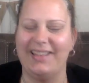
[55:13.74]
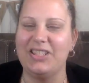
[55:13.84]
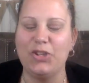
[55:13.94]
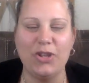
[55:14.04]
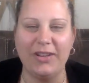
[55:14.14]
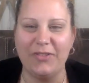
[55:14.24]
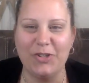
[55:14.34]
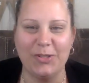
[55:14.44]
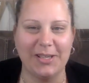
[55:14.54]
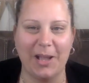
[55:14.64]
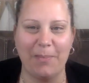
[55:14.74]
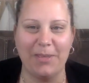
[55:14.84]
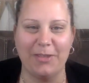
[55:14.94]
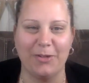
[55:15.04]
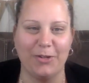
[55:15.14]
you didn't even use a cup
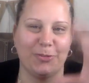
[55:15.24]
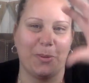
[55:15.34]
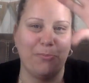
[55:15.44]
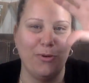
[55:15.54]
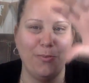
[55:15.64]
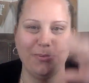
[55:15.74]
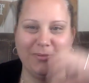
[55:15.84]
either. You just went boop.